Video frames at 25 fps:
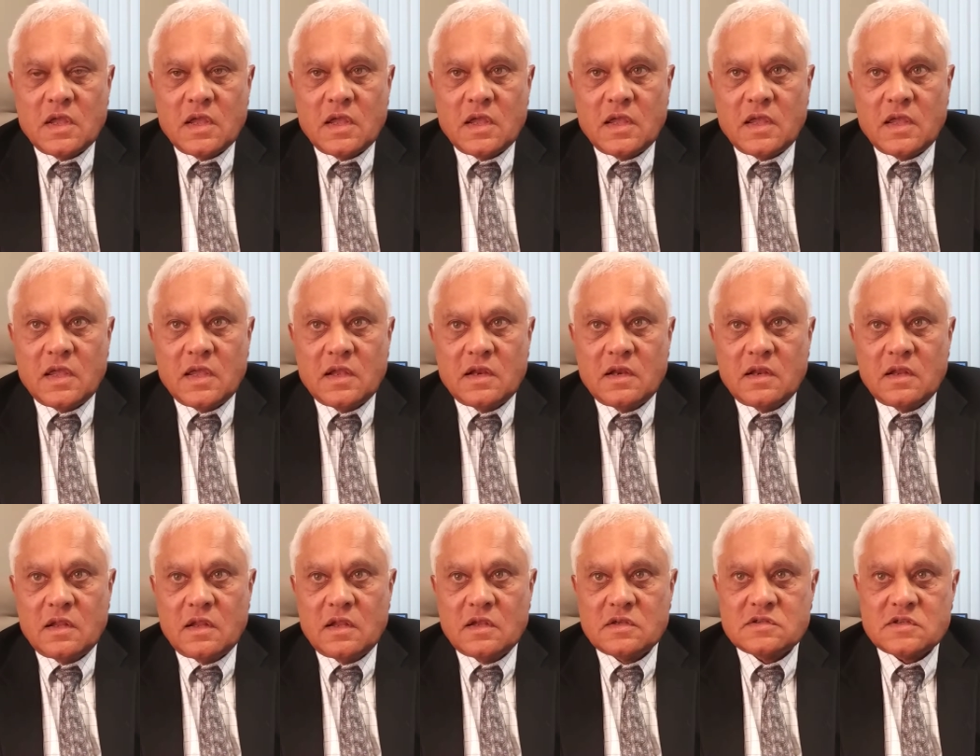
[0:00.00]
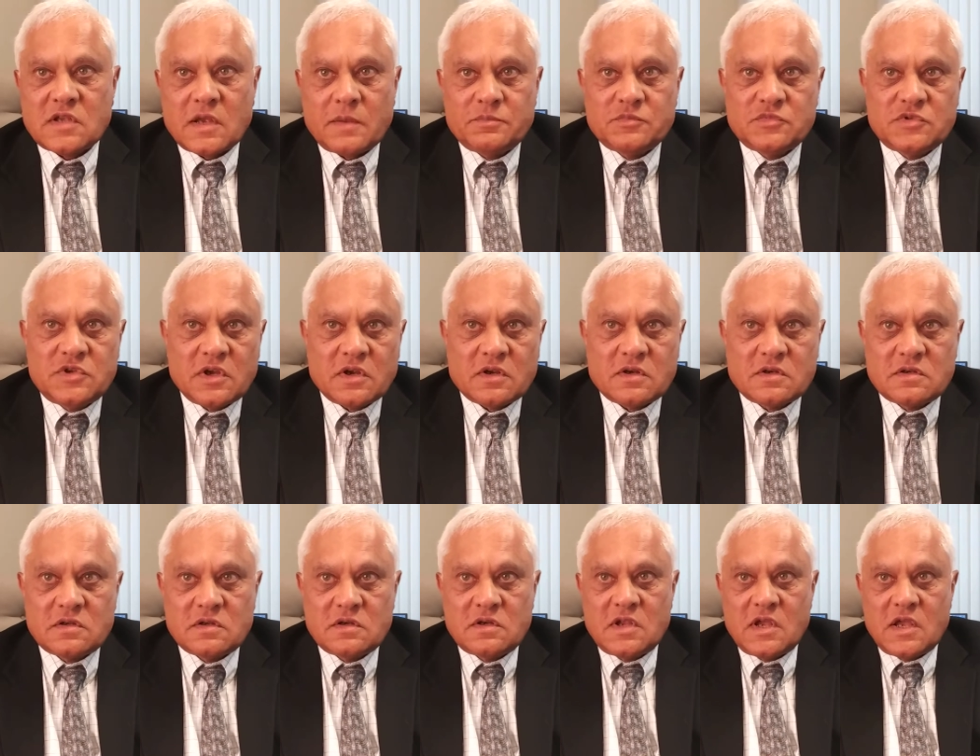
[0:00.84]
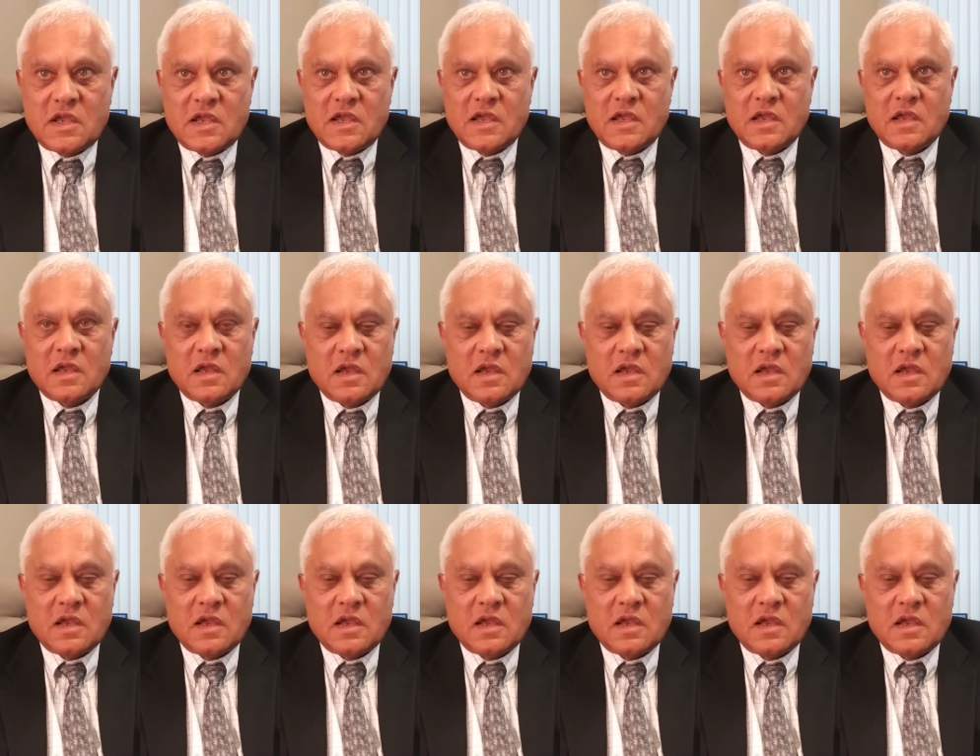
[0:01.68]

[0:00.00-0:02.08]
and the subject today